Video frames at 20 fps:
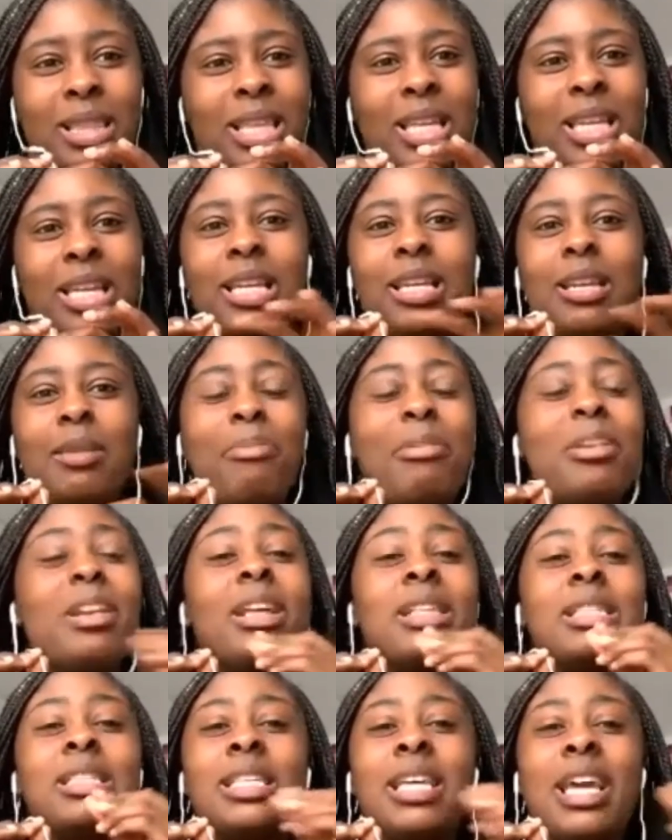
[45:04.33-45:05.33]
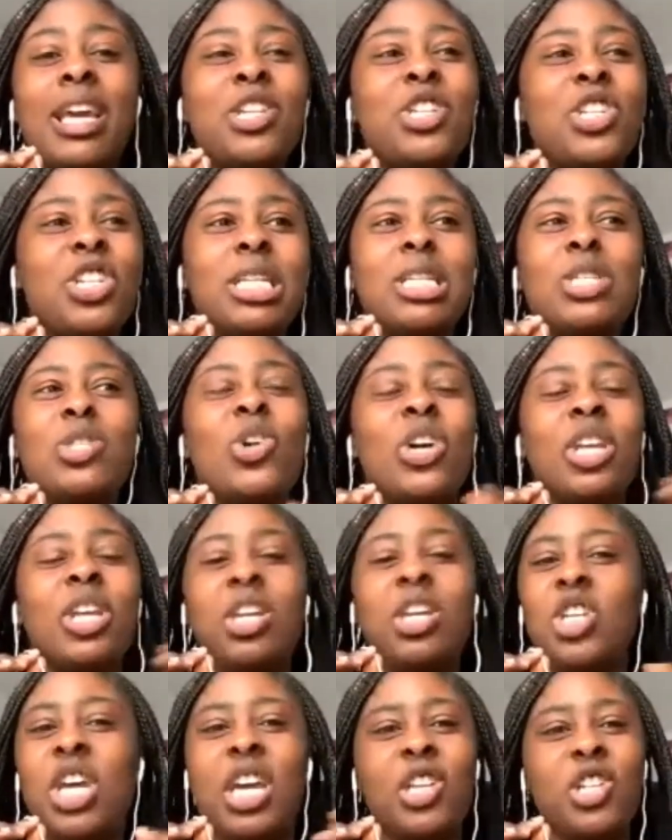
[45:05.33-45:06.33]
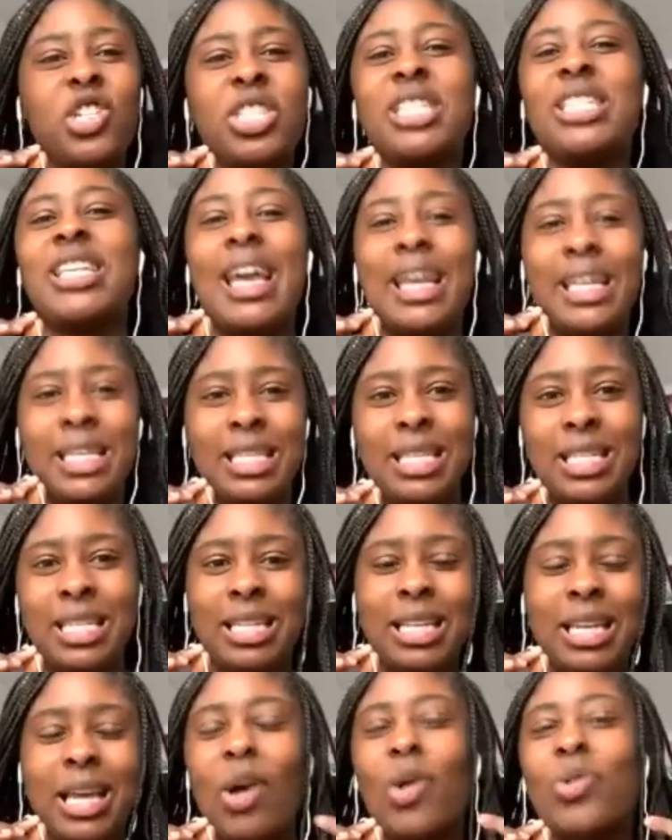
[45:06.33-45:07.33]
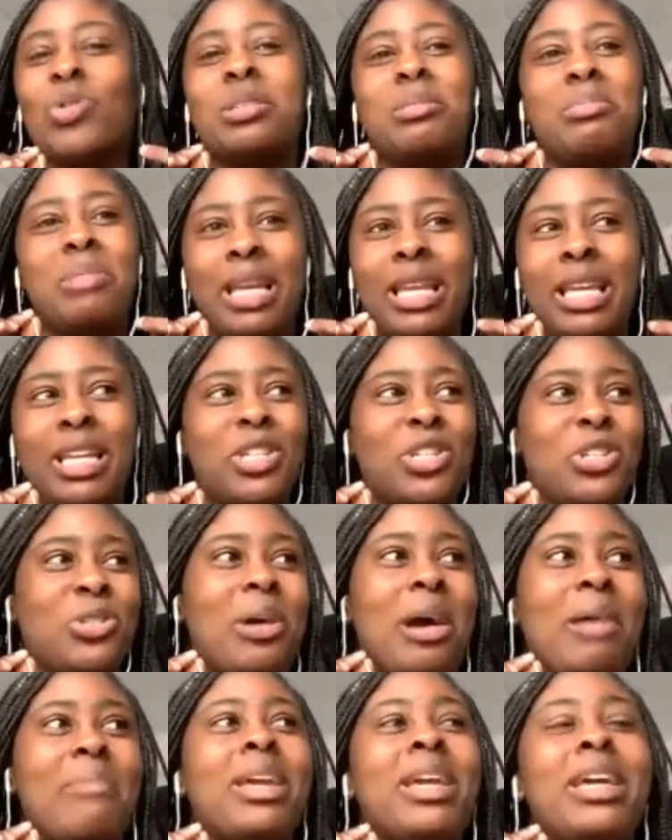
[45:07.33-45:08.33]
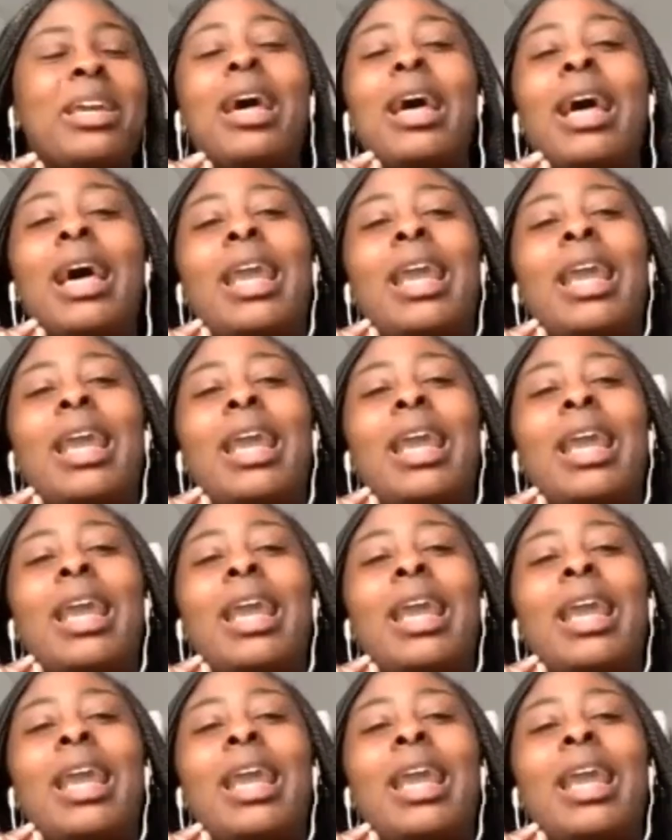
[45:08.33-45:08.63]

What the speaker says: The pronunciation is not going to change the taste ultimately. Do you know what I mean?